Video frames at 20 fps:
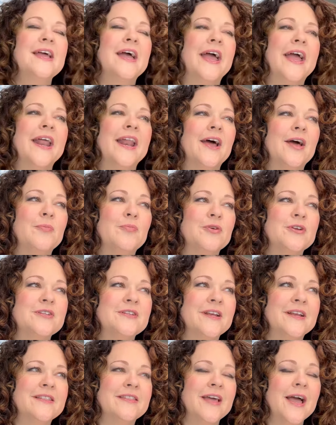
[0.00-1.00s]
And I
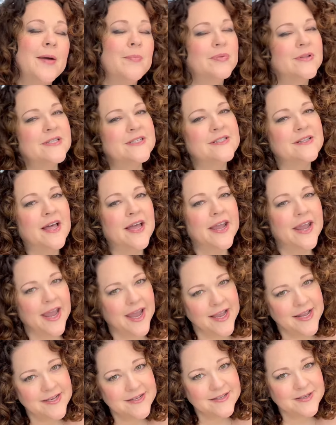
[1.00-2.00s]
appreciate that. Please like
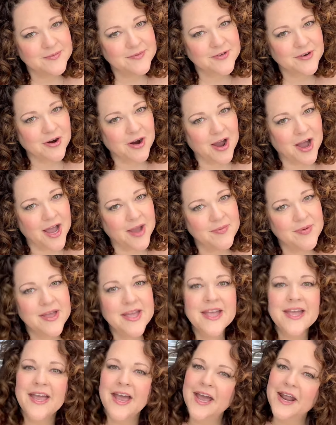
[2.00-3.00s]
and subscribe
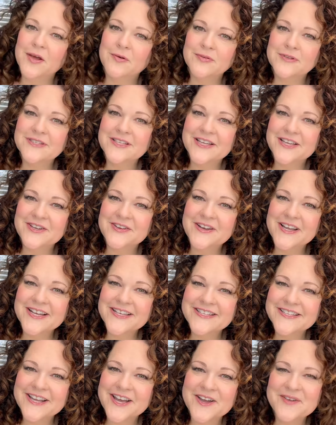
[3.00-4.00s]
and I will see you
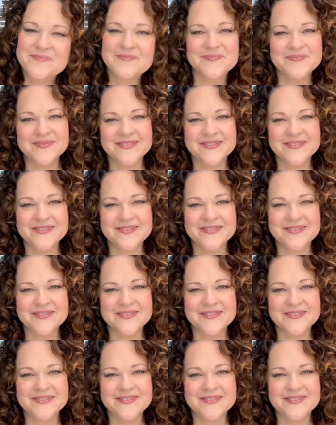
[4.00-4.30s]
next time.